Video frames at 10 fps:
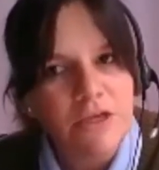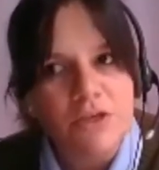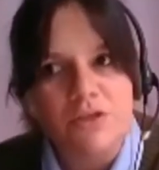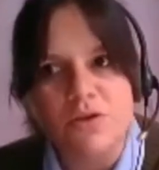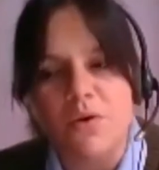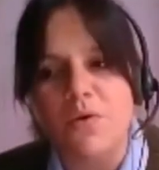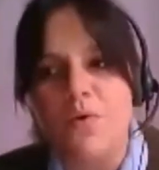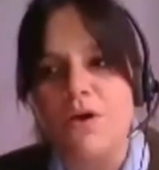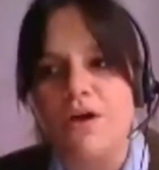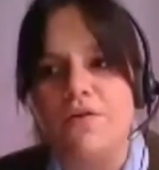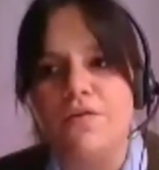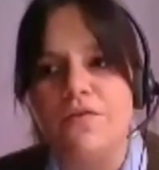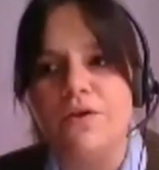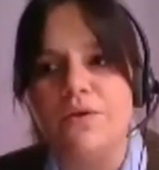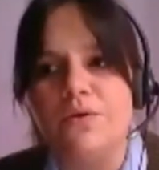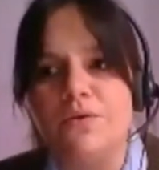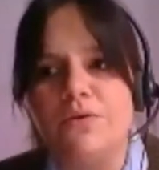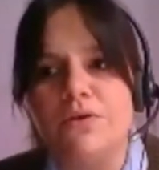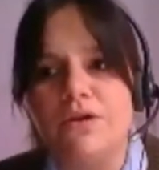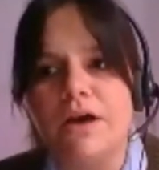So if you
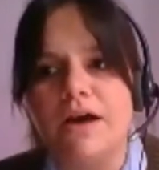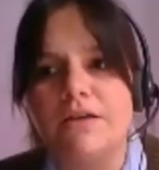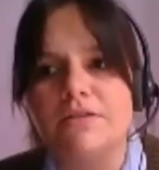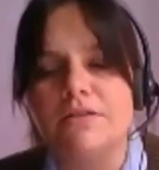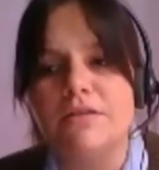look at